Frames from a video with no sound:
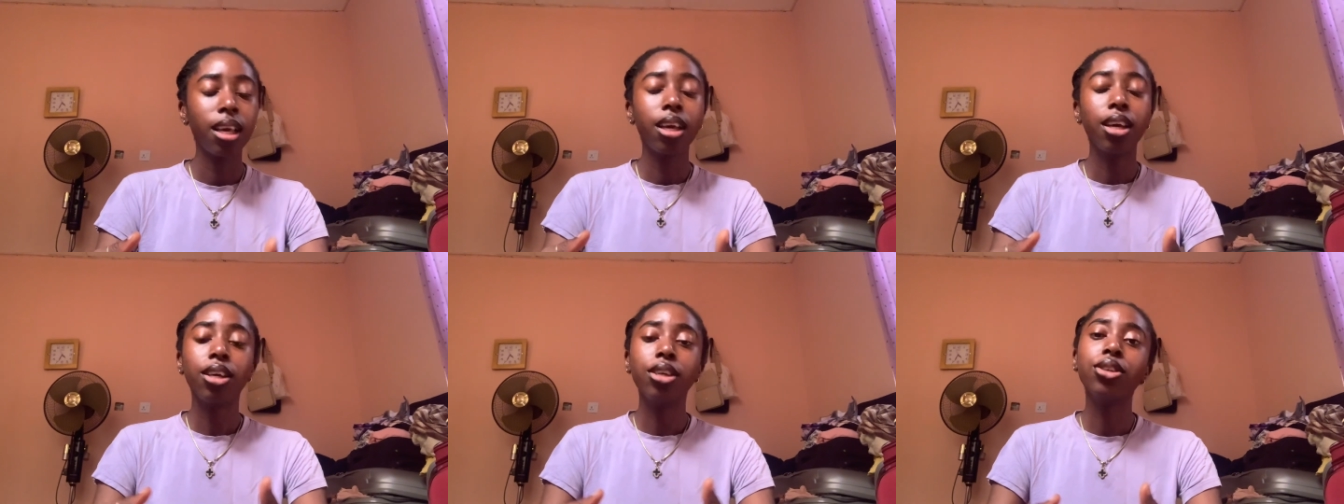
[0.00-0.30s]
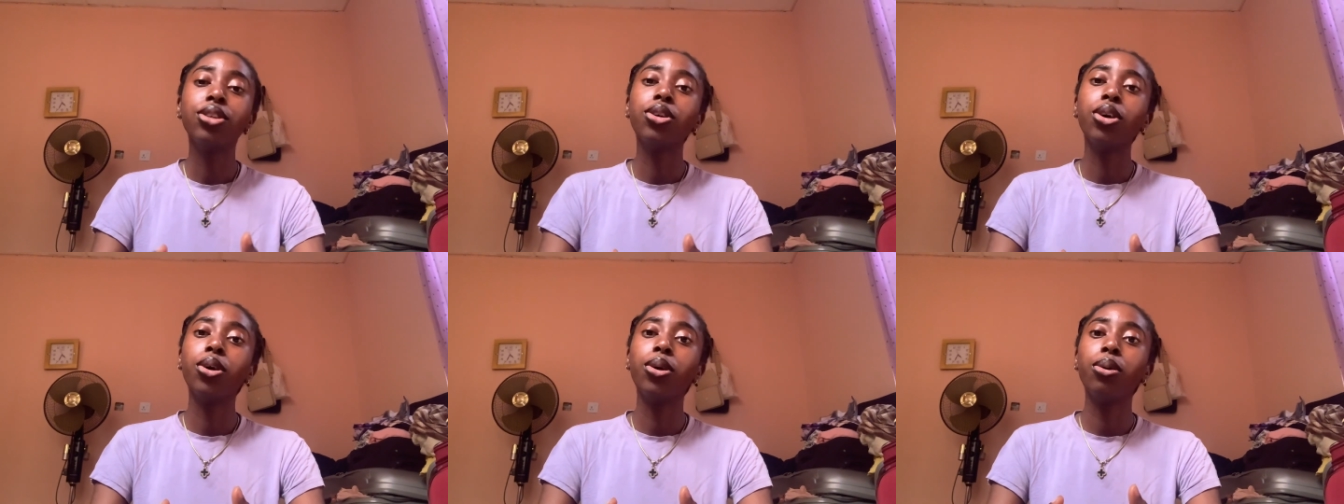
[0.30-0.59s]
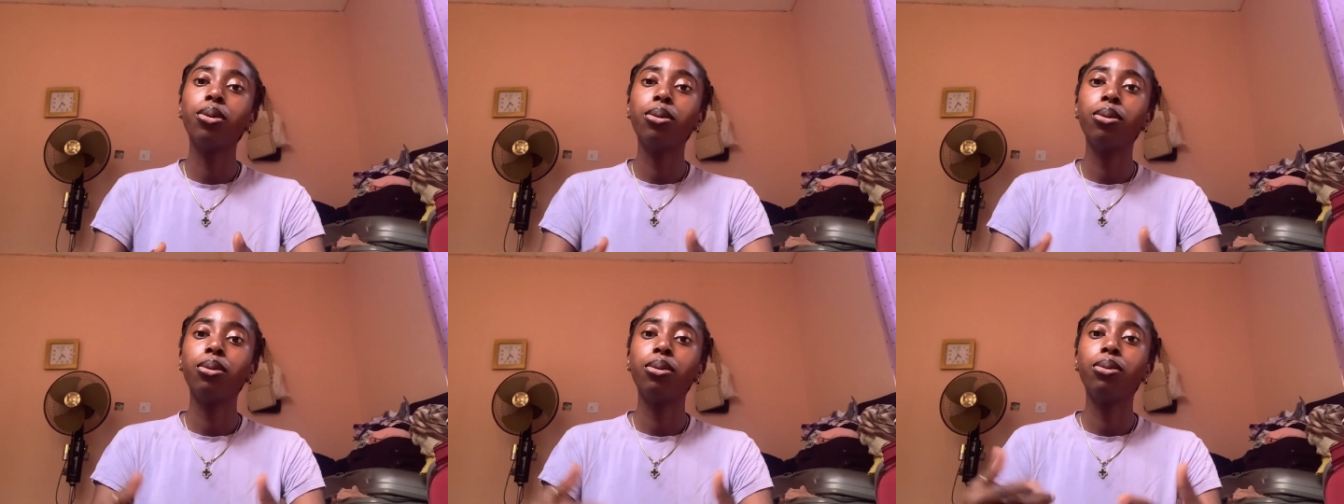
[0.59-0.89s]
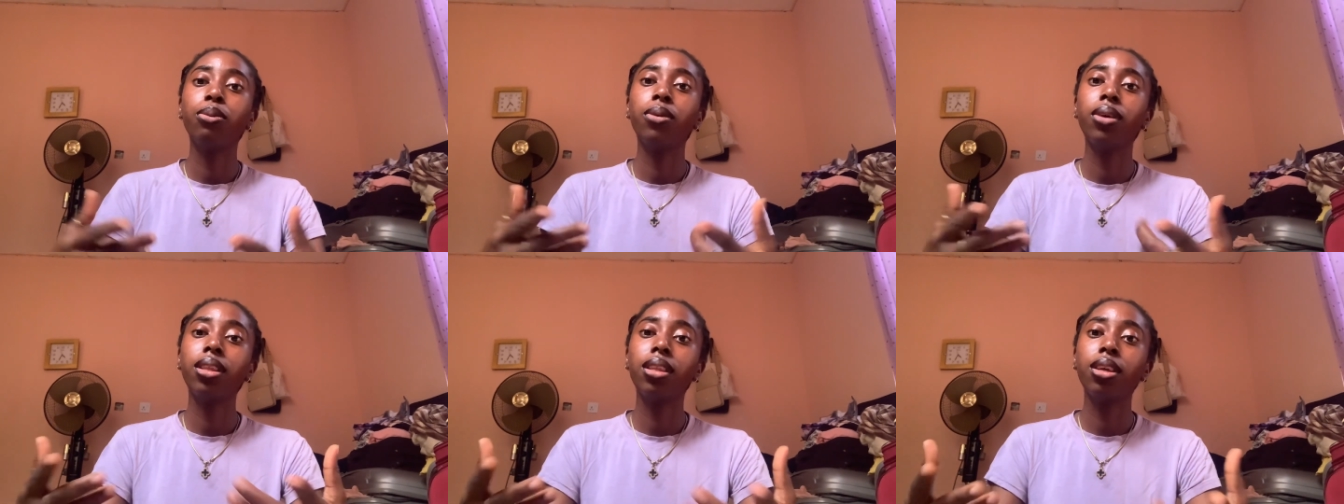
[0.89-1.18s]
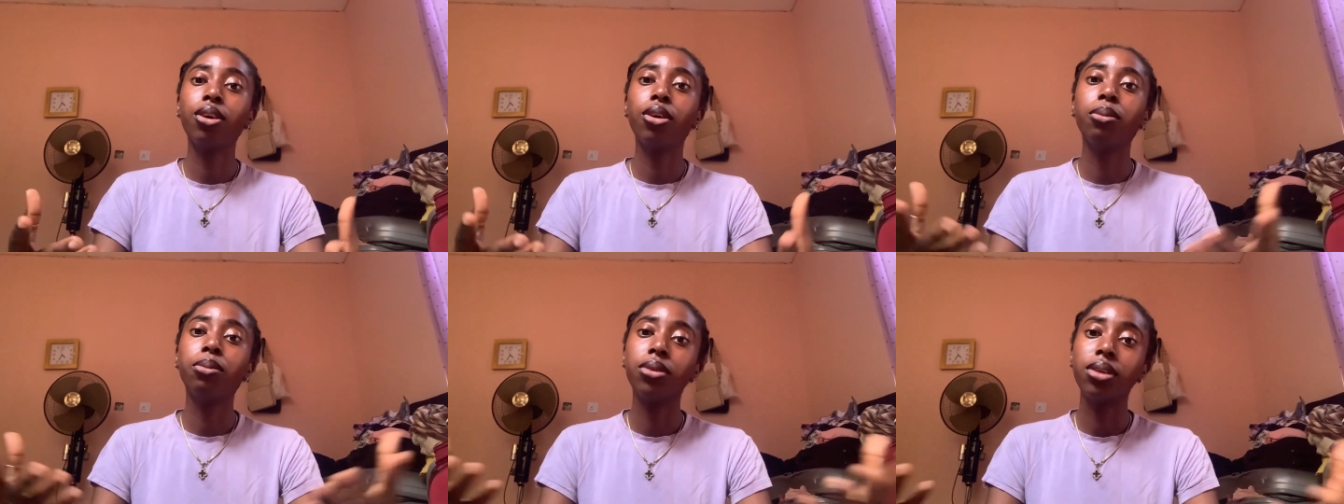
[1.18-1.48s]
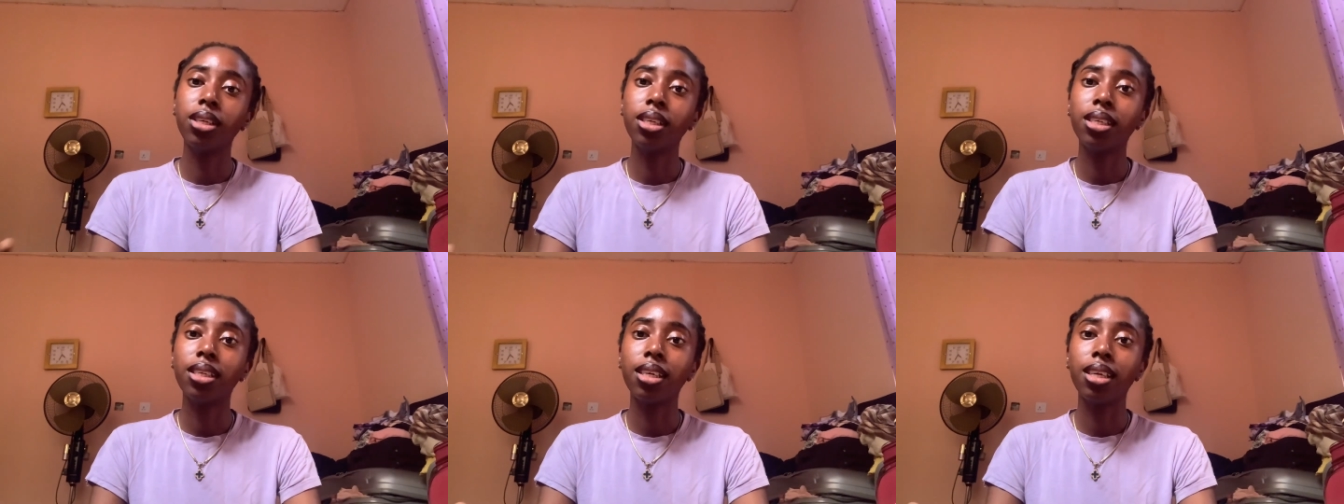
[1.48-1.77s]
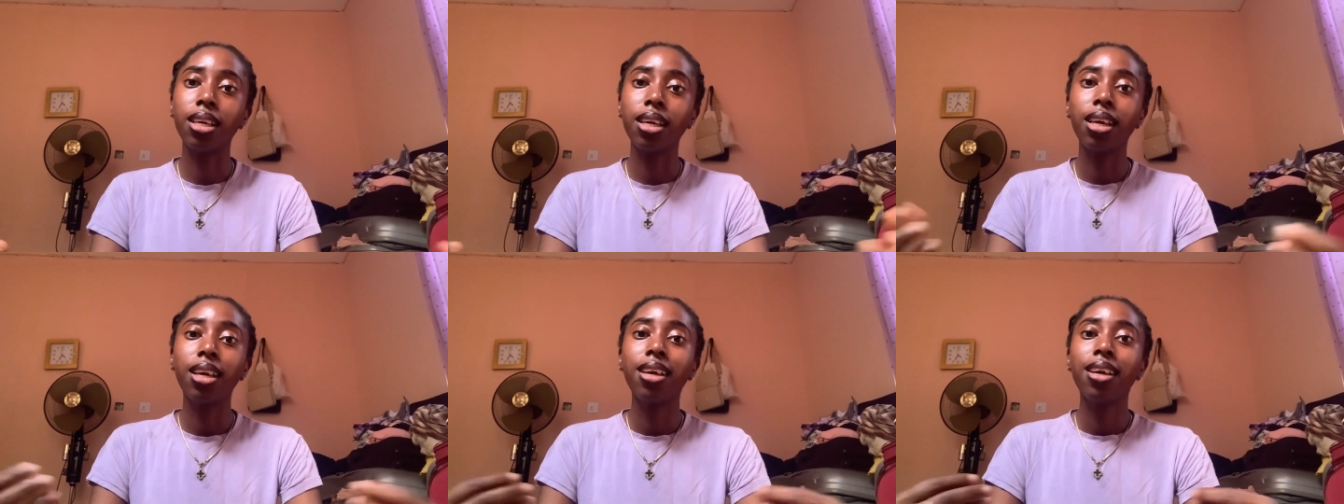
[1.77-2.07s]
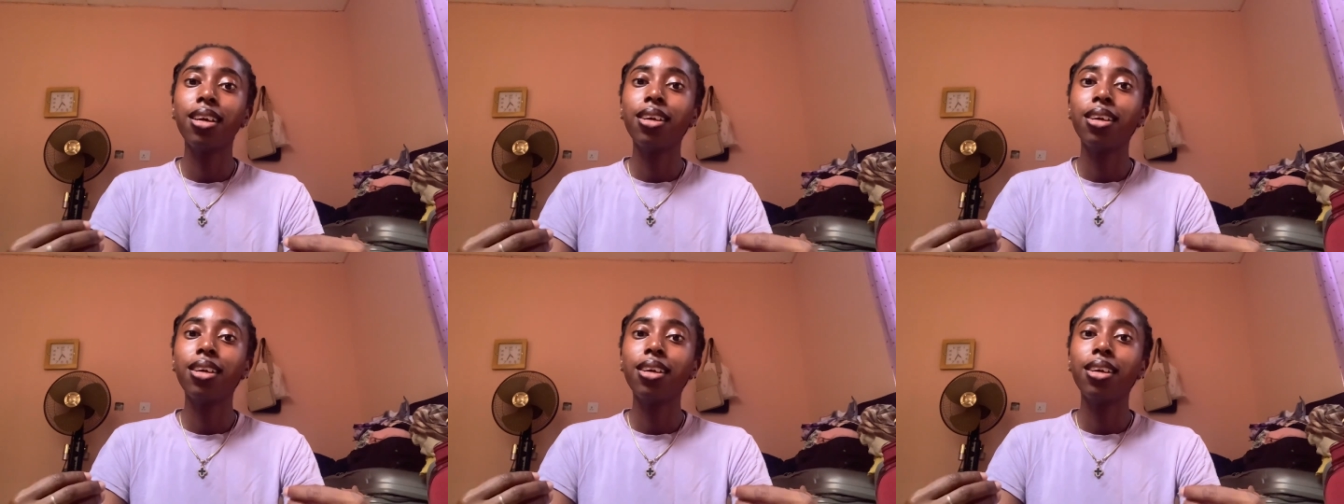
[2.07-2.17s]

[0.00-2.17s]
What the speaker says: So we, the community,